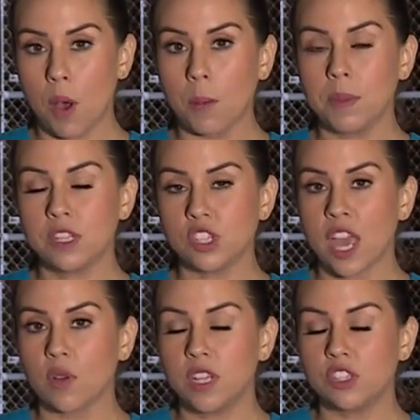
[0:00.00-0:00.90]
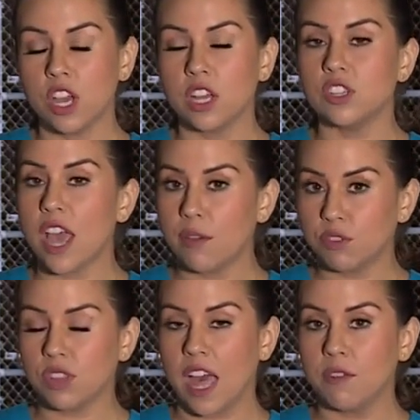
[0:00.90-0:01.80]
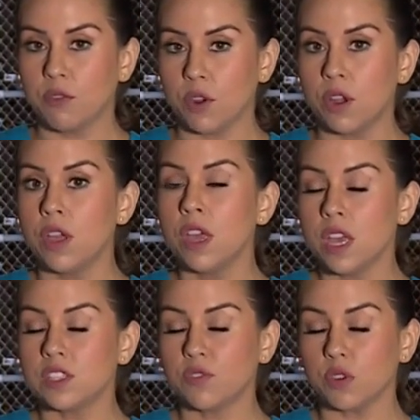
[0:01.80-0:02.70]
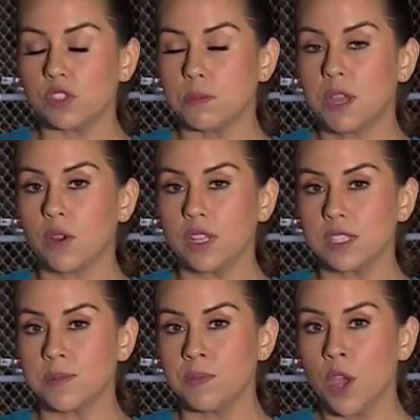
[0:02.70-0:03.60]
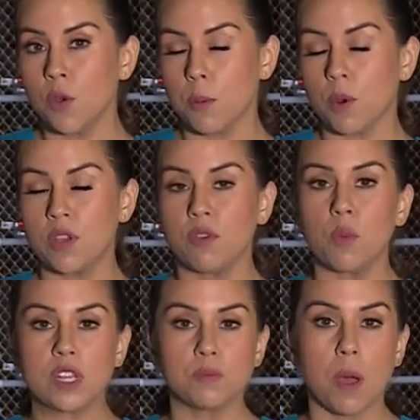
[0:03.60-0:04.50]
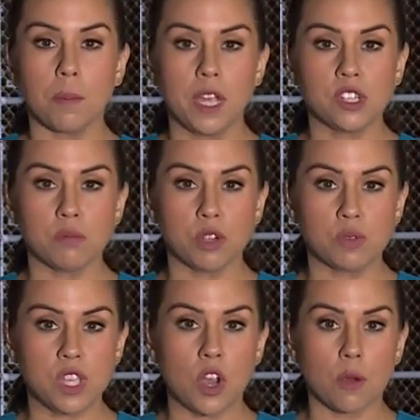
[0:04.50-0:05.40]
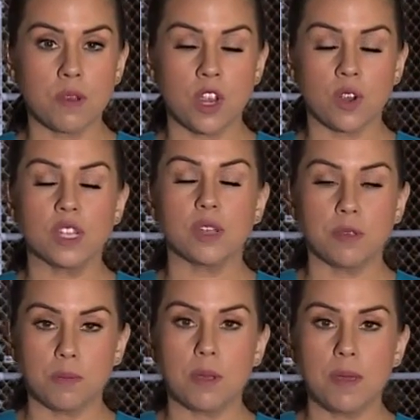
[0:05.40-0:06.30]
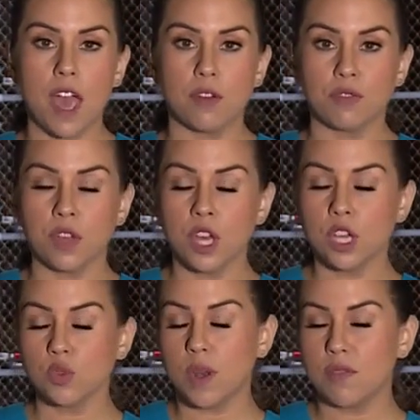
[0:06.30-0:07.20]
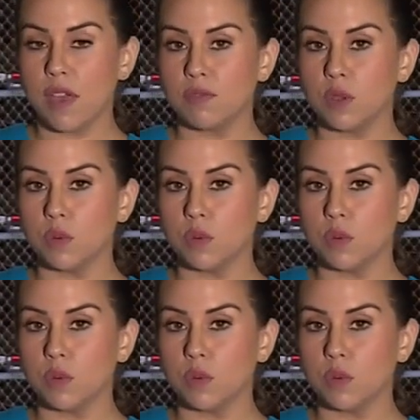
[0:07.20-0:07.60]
Palm Beach County judge after that for his first appearance. Reporting from West Palm Beach, I'm Josie Carbonari, WPBF 25